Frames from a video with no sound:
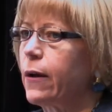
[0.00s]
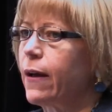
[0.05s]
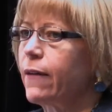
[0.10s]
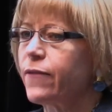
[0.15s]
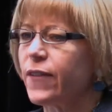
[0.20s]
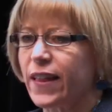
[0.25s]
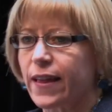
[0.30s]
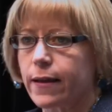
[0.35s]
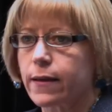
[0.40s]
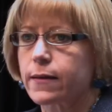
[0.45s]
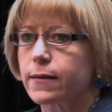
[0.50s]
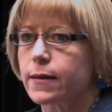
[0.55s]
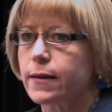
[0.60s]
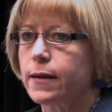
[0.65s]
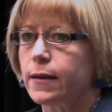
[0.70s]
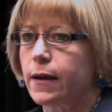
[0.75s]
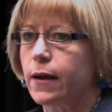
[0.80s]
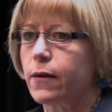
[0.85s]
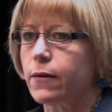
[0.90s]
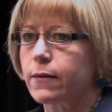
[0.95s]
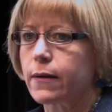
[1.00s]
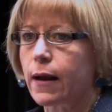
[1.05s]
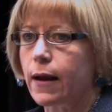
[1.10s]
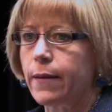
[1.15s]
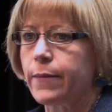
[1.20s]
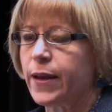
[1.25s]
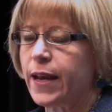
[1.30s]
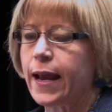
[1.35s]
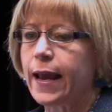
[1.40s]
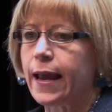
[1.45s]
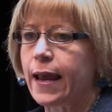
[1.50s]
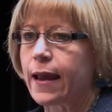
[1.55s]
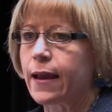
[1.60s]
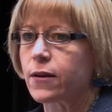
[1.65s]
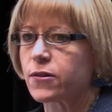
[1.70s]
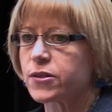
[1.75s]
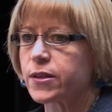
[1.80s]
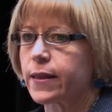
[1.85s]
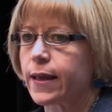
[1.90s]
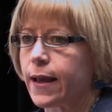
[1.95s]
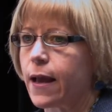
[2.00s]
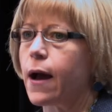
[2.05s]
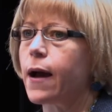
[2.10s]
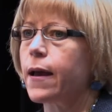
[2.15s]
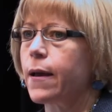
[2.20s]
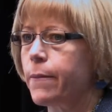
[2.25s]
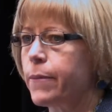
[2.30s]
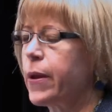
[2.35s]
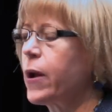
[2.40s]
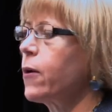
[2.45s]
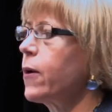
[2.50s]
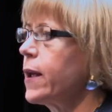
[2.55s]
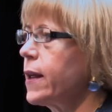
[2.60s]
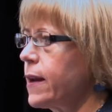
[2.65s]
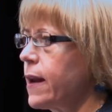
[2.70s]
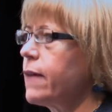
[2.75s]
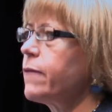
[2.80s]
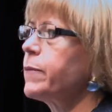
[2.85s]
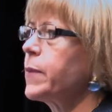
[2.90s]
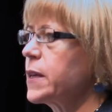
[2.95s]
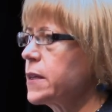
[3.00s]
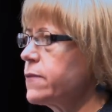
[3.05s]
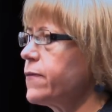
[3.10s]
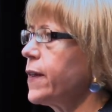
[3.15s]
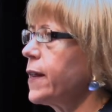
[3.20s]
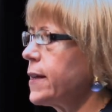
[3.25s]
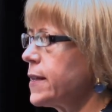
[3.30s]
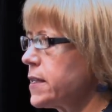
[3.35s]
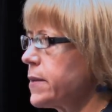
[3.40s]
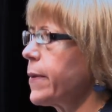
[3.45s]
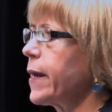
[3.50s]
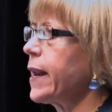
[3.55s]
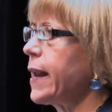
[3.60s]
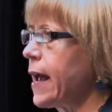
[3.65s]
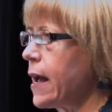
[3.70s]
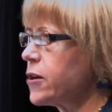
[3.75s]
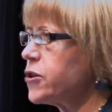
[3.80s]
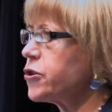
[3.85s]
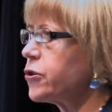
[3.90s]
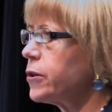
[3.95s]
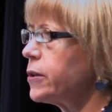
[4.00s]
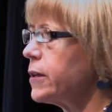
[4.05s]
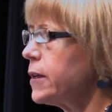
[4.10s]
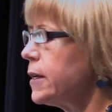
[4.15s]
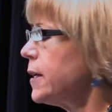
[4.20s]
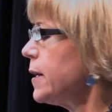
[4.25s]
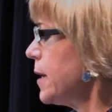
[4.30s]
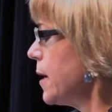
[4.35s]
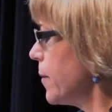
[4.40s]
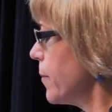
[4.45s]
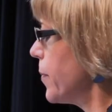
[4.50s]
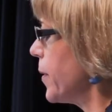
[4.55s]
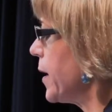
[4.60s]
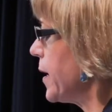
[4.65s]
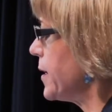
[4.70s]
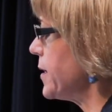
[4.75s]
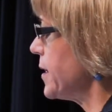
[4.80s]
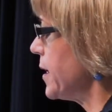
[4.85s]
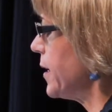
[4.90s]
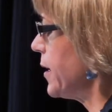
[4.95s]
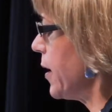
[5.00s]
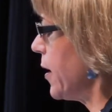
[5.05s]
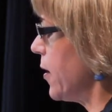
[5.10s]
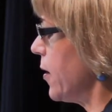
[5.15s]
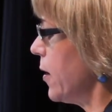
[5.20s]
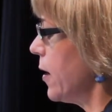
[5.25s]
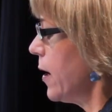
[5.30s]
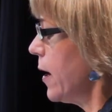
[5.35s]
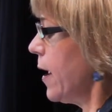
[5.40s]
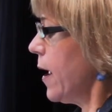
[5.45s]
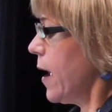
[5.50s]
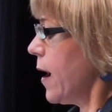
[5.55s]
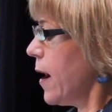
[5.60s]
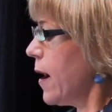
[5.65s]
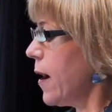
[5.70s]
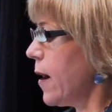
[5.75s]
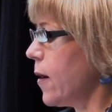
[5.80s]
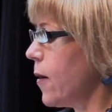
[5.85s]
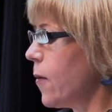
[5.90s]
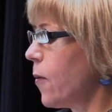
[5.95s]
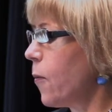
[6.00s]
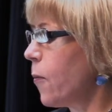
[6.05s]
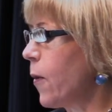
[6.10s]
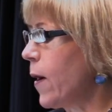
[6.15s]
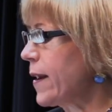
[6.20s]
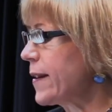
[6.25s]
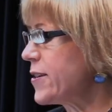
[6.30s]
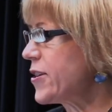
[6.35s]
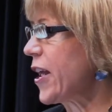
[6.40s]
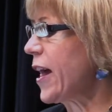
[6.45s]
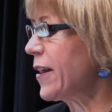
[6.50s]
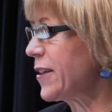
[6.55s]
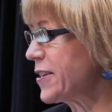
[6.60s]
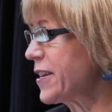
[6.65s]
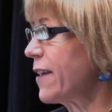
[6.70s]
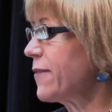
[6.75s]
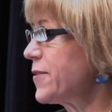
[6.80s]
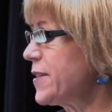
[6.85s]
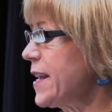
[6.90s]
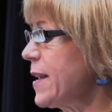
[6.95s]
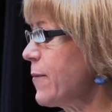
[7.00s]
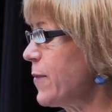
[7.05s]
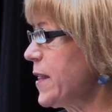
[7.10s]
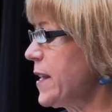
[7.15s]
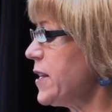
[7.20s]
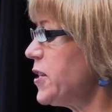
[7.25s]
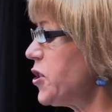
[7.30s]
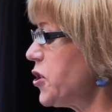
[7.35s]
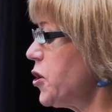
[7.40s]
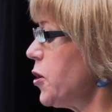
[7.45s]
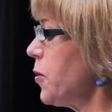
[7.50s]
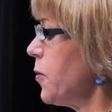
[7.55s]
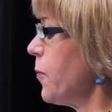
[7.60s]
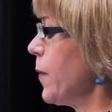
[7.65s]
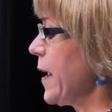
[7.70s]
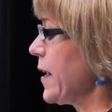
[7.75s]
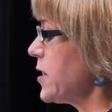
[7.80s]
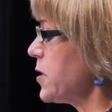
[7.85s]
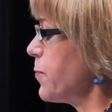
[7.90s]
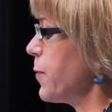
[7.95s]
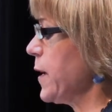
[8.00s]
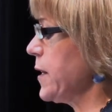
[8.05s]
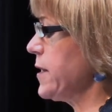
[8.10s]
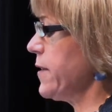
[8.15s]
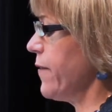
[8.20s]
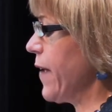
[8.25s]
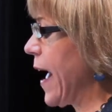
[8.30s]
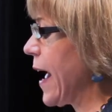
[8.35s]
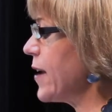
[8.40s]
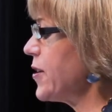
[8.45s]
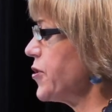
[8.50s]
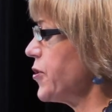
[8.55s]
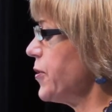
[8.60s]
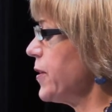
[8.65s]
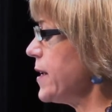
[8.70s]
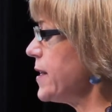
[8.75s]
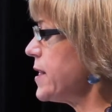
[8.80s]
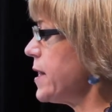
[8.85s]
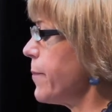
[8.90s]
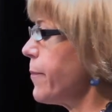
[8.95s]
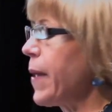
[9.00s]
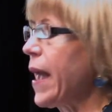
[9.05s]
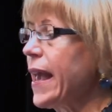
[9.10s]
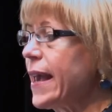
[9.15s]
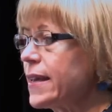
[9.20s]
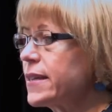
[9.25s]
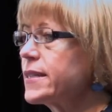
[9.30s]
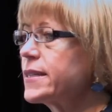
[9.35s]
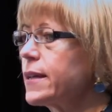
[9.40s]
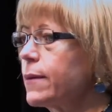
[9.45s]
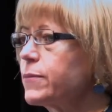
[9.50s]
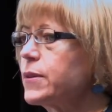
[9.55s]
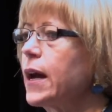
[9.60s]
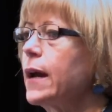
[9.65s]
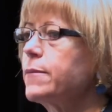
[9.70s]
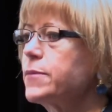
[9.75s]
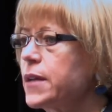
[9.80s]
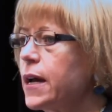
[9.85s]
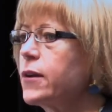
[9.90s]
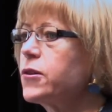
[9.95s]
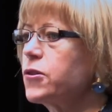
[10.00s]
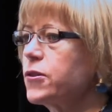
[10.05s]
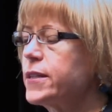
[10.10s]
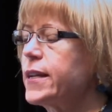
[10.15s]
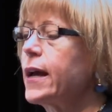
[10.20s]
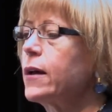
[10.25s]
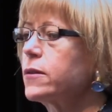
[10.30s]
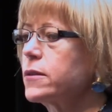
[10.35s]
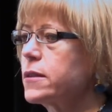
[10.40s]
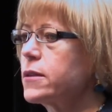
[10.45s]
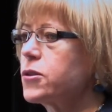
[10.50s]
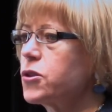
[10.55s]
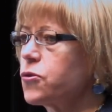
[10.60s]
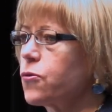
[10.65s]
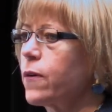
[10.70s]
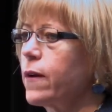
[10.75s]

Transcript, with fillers: about, I feel like, you know, I'm an AA or something. Hi, I'm Perry, and I have mixed feelings about Agile. But, you know, uh, one challenge I've seen with these two-week sprints of Agile is the pace sometimes undertells the